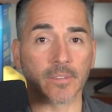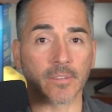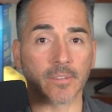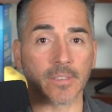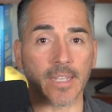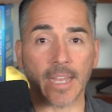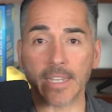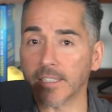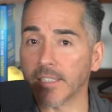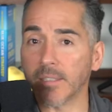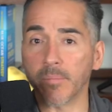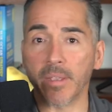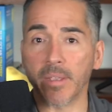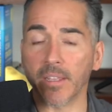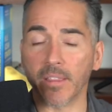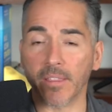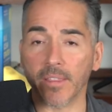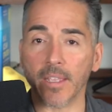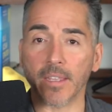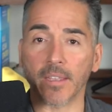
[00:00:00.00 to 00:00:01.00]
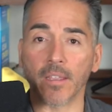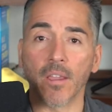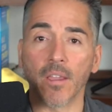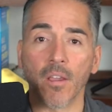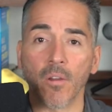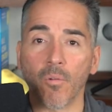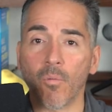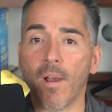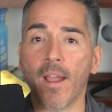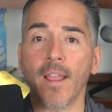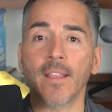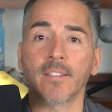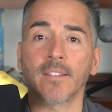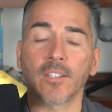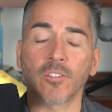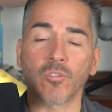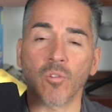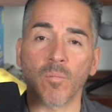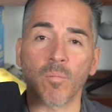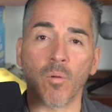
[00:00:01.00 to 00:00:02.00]
That's the big thing. Why is
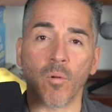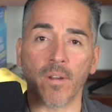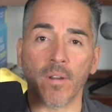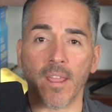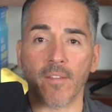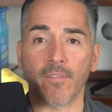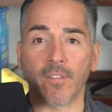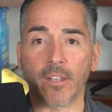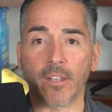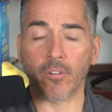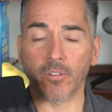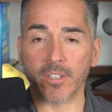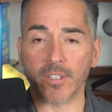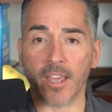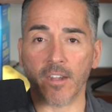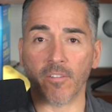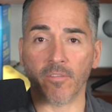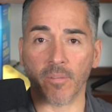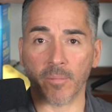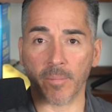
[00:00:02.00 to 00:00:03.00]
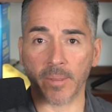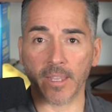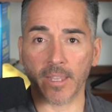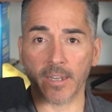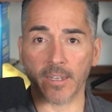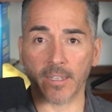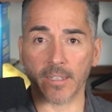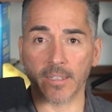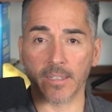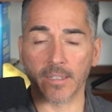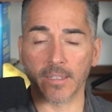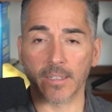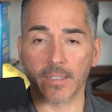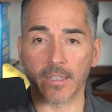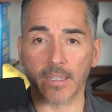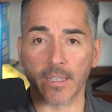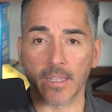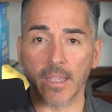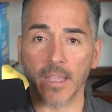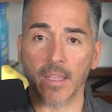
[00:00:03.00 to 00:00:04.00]
it so important to have title from the beginning?
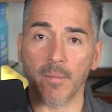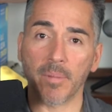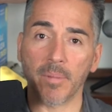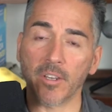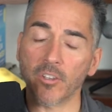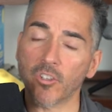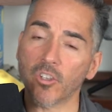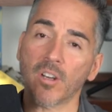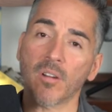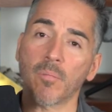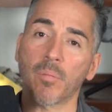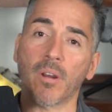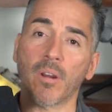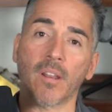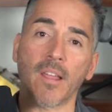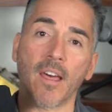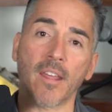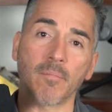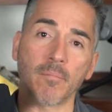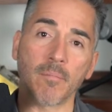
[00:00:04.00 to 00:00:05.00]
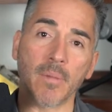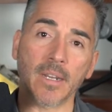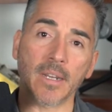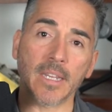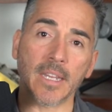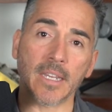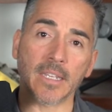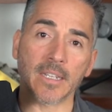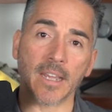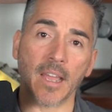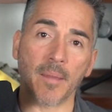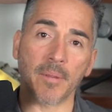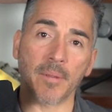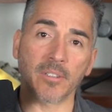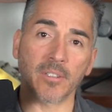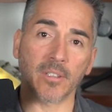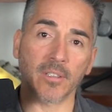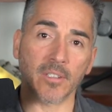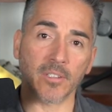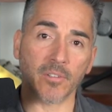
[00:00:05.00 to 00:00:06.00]
Because you're going to put a lot of money and time
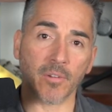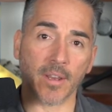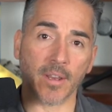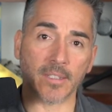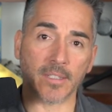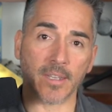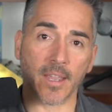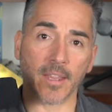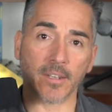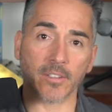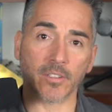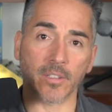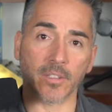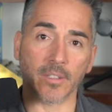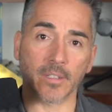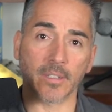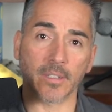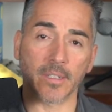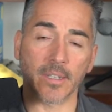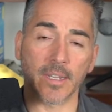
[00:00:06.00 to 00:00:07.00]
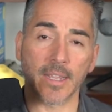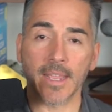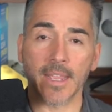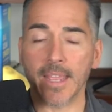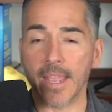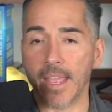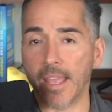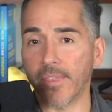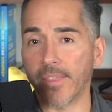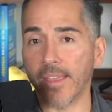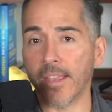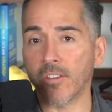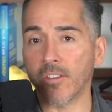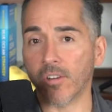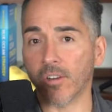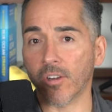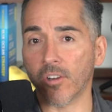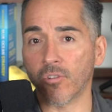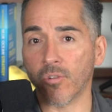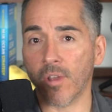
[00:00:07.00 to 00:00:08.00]
into this transaction, and then
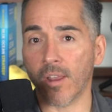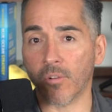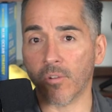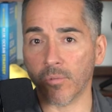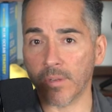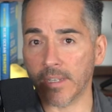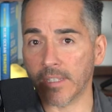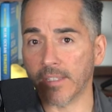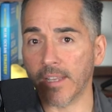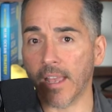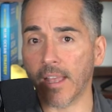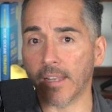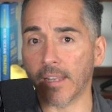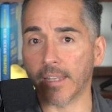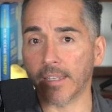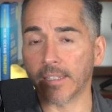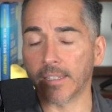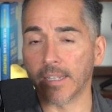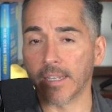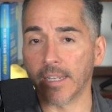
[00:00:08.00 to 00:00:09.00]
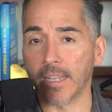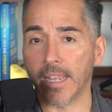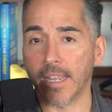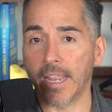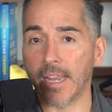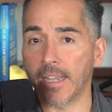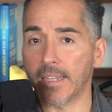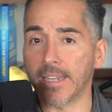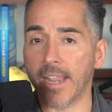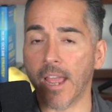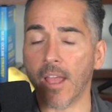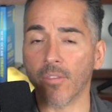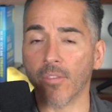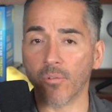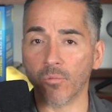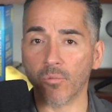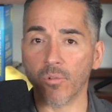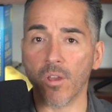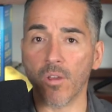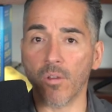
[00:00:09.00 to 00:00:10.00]
you're going to try to resell it. And down
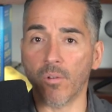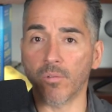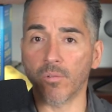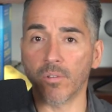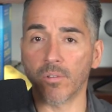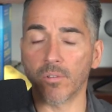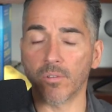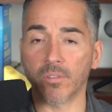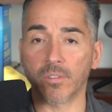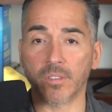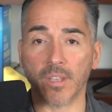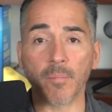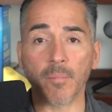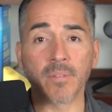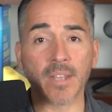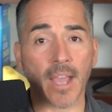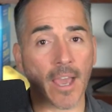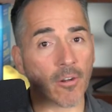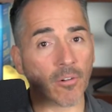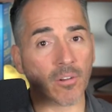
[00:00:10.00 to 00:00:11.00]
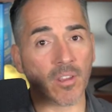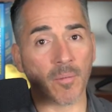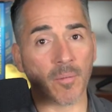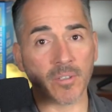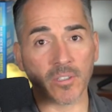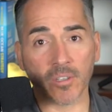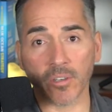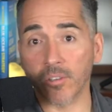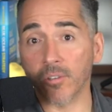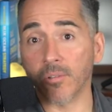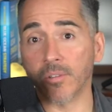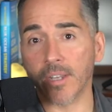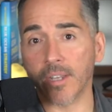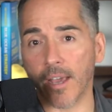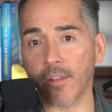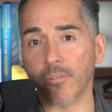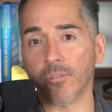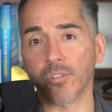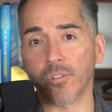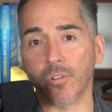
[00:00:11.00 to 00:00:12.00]
the road, some title company is going to do a
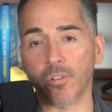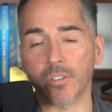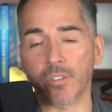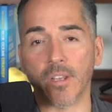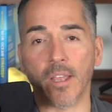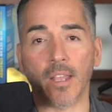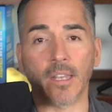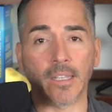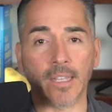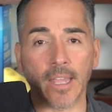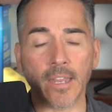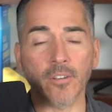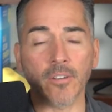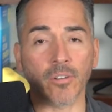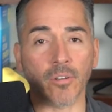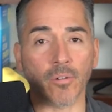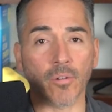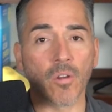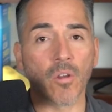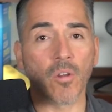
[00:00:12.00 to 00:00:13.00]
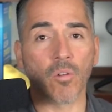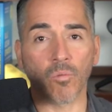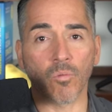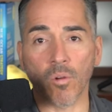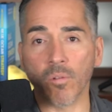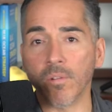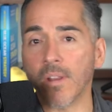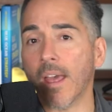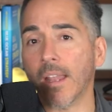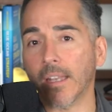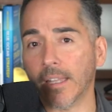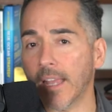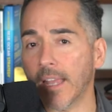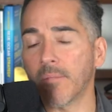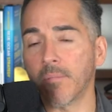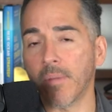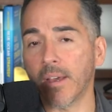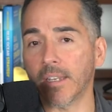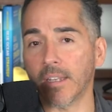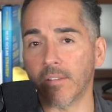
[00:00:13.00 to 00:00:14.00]
title search. A lender will not
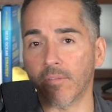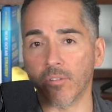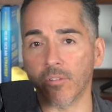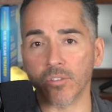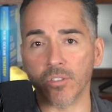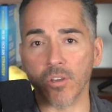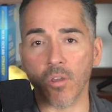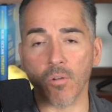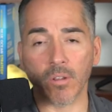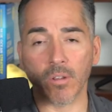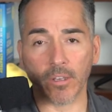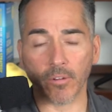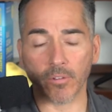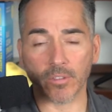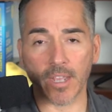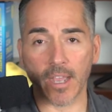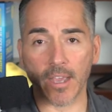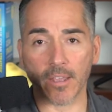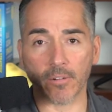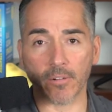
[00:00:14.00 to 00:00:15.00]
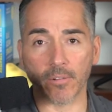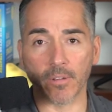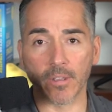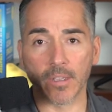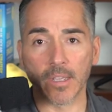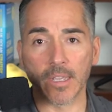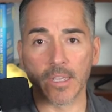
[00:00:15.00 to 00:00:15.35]
lend money if there's no clear title.